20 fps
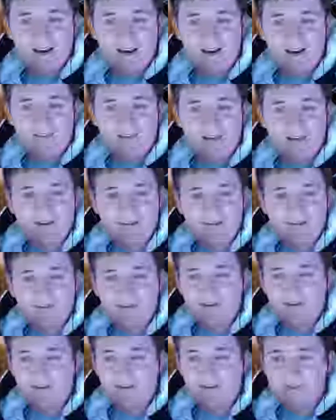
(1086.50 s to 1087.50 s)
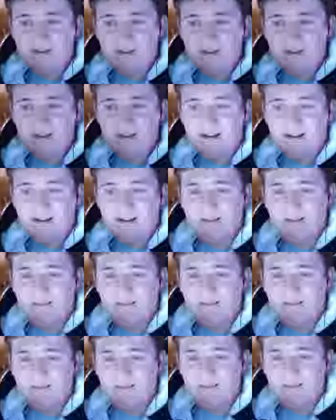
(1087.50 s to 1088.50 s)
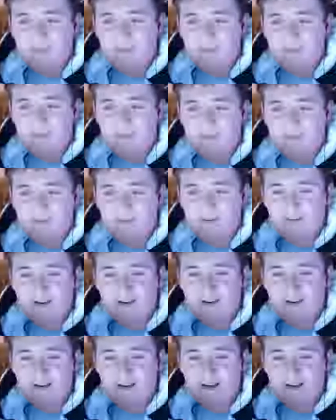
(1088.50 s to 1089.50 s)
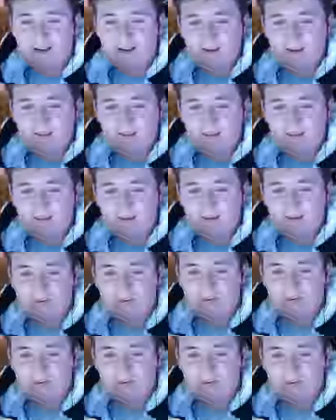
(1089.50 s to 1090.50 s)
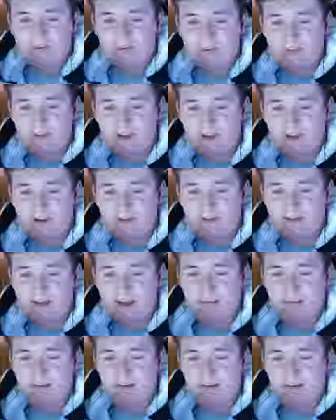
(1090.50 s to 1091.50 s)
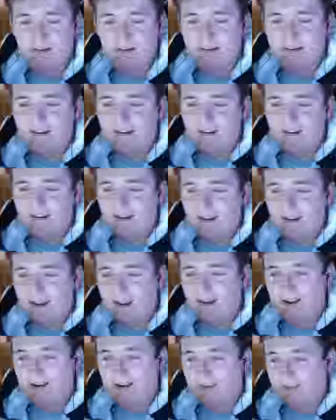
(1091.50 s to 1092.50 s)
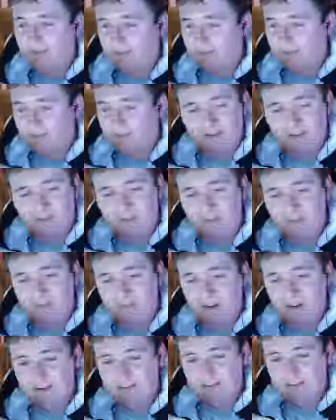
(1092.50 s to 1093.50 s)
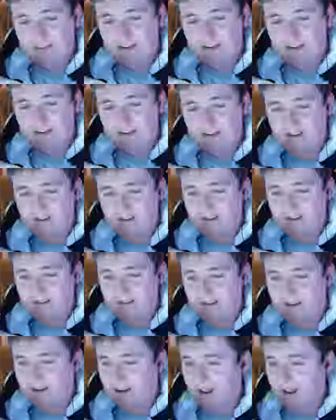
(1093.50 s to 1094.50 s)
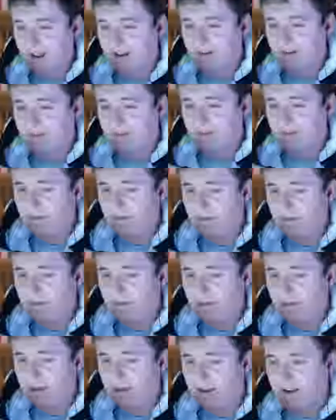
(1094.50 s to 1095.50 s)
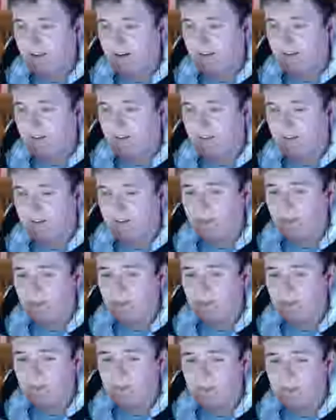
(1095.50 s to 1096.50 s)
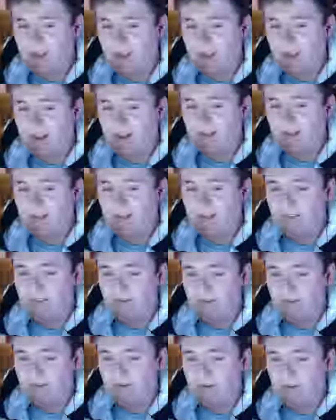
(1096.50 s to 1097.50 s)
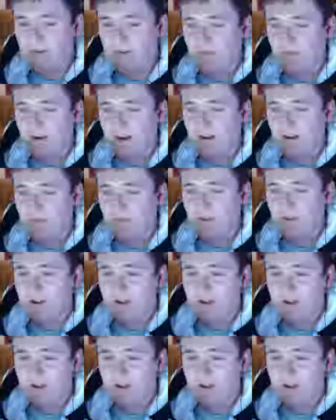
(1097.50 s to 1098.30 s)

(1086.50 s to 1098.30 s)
I mean, we're doing... So, I guess we're supposed to go through this entire chapter and watch the videos that he tells us on how to do, like, all these mechanics in this program